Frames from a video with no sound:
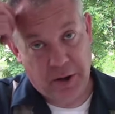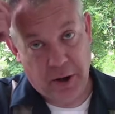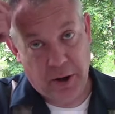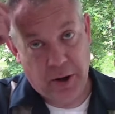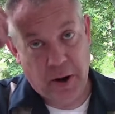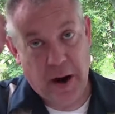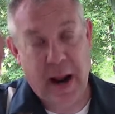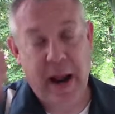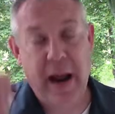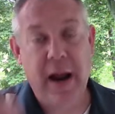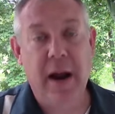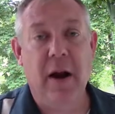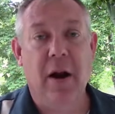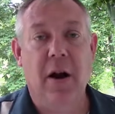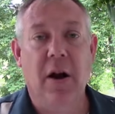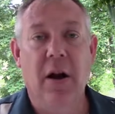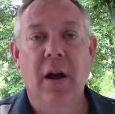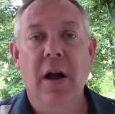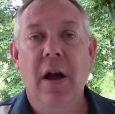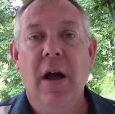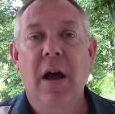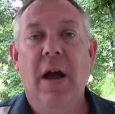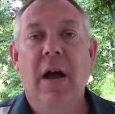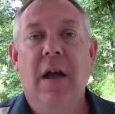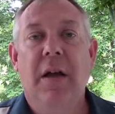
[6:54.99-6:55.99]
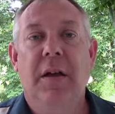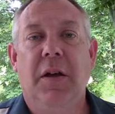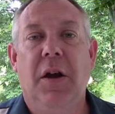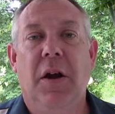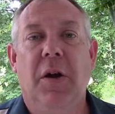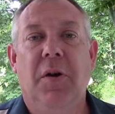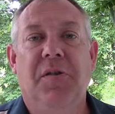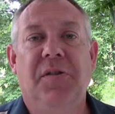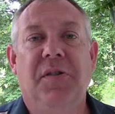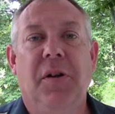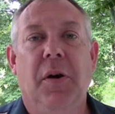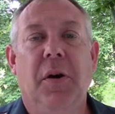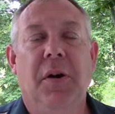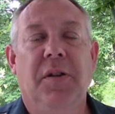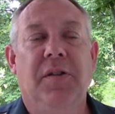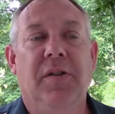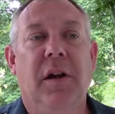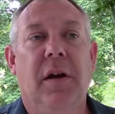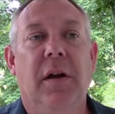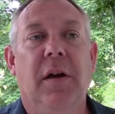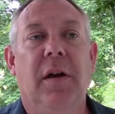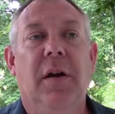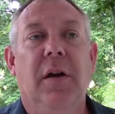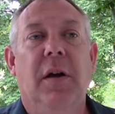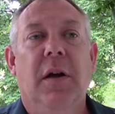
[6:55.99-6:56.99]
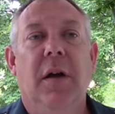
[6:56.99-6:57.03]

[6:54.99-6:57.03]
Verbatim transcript: your hair, you know, so it's a,